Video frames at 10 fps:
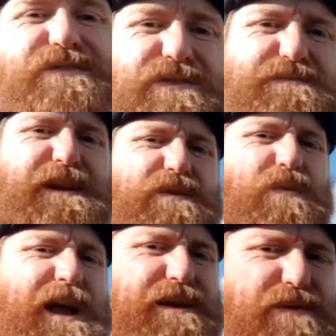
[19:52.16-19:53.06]
or he's been
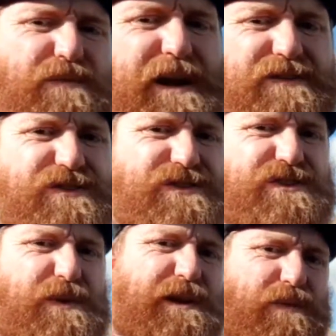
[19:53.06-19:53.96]
away with Wales
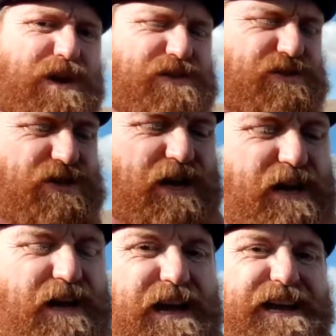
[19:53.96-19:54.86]
under-21s.
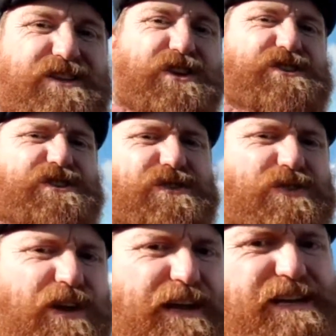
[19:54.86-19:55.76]
He doesn't
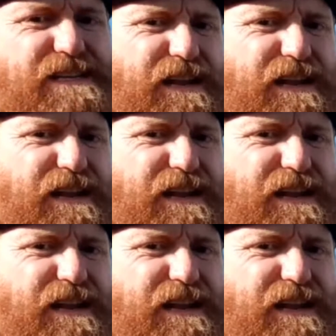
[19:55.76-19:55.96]
look like he's